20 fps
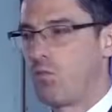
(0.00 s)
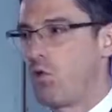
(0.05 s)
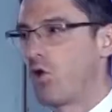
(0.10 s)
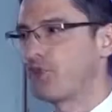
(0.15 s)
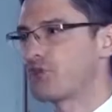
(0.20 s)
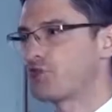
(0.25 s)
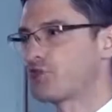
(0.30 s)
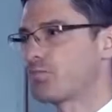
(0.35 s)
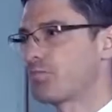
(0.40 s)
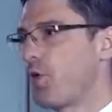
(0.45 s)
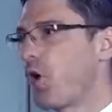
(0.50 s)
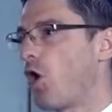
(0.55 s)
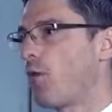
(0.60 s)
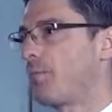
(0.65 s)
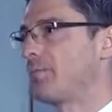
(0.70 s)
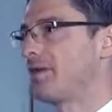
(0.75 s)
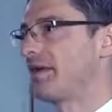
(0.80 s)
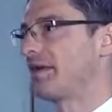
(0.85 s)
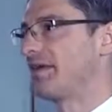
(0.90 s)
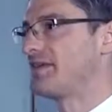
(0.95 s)
What does
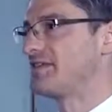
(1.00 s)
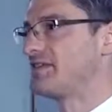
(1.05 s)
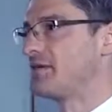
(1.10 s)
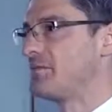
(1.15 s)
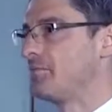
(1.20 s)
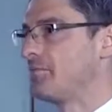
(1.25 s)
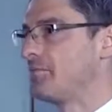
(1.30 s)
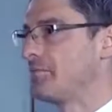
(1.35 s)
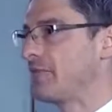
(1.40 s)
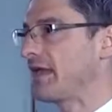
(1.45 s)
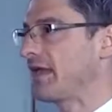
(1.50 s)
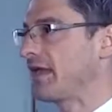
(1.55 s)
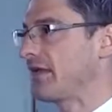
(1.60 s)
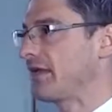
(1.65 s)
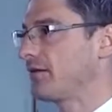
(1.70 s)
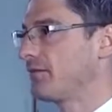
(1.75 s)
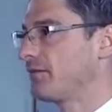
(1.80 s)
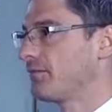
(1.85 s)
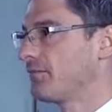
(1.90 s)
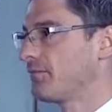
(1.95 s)
populism
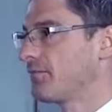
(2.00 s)
mean?